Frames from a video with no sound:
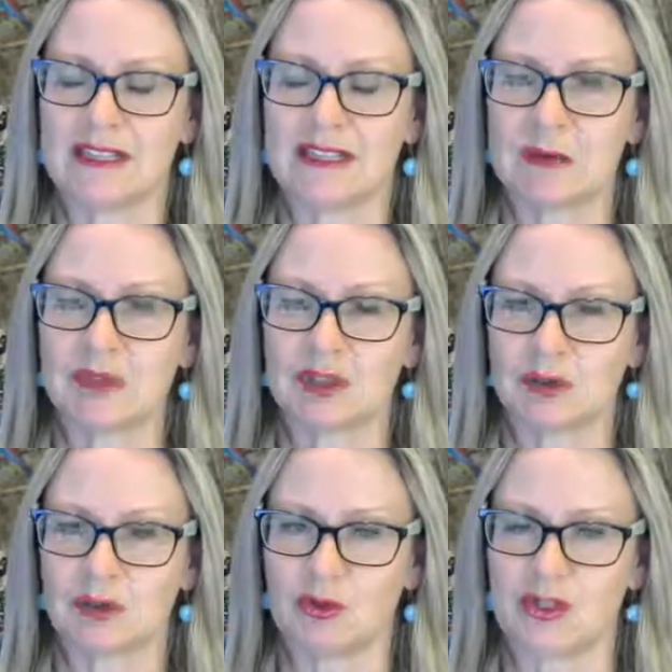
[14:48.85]
exemption
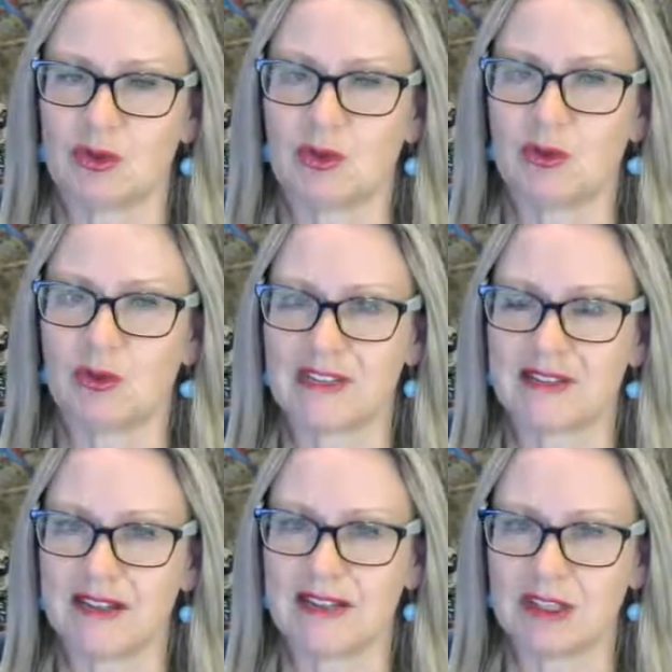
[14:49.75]
clauses could
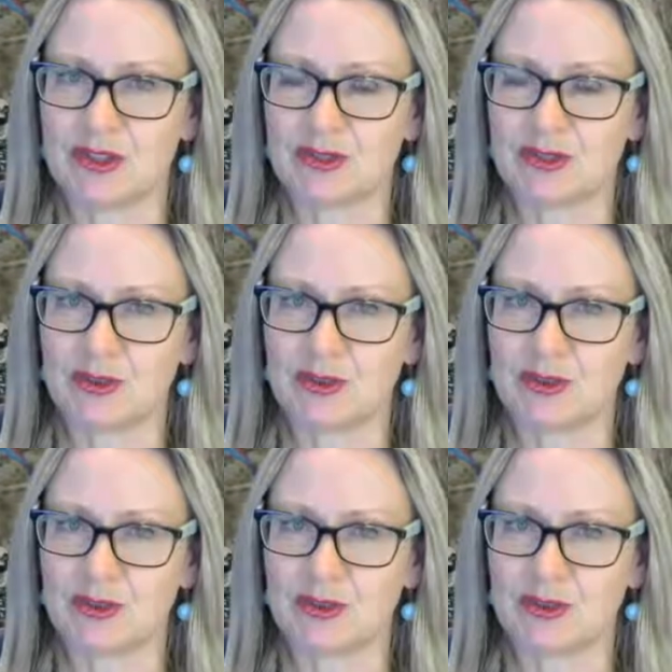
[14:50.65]
extend